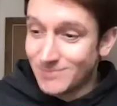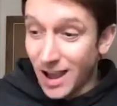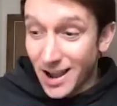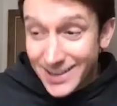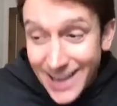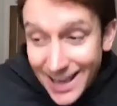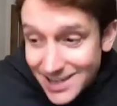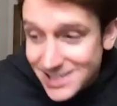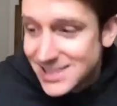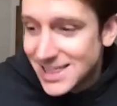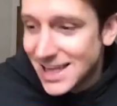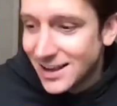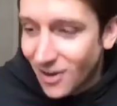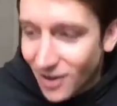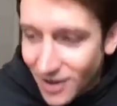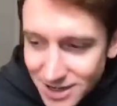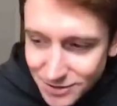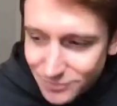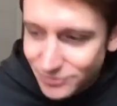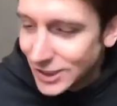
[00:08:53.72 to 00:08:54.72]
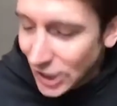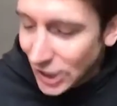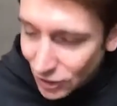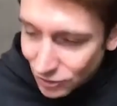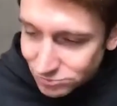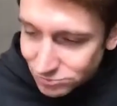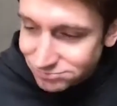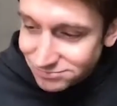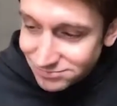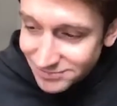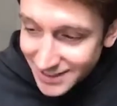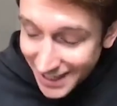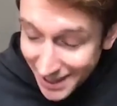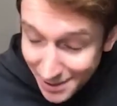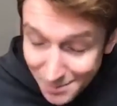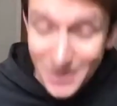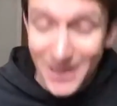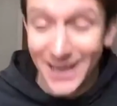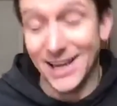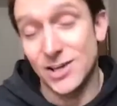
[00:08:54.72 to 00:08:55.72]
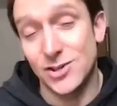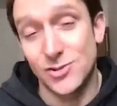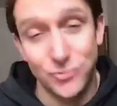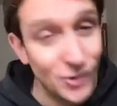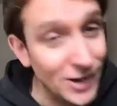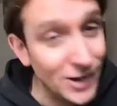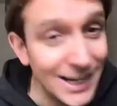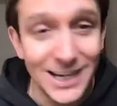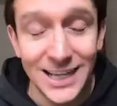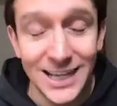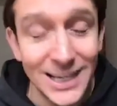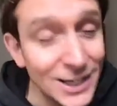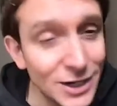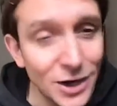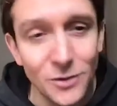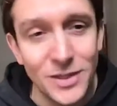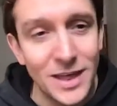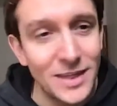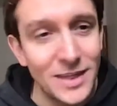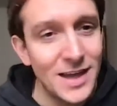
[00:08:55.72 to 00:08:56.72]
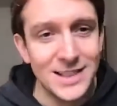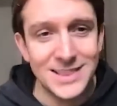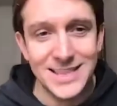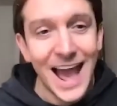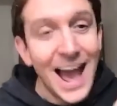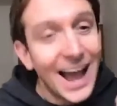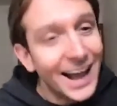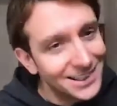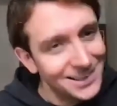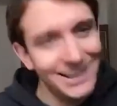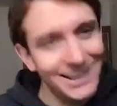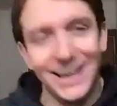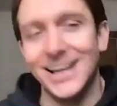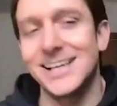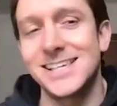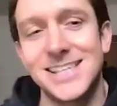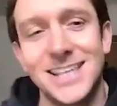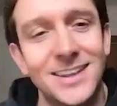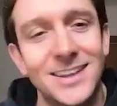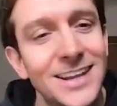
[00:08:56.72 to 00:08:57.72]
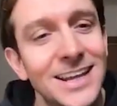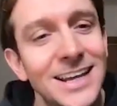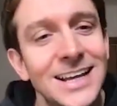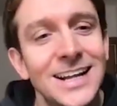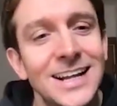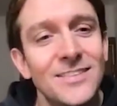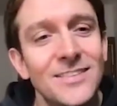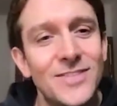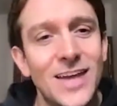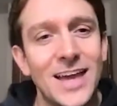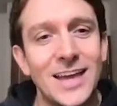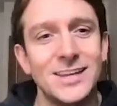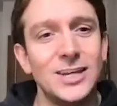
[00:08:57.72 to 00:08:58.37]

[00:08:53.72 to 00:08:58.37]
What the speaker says: guess they're kind of, gimmicks, really, they're tactics, and they're,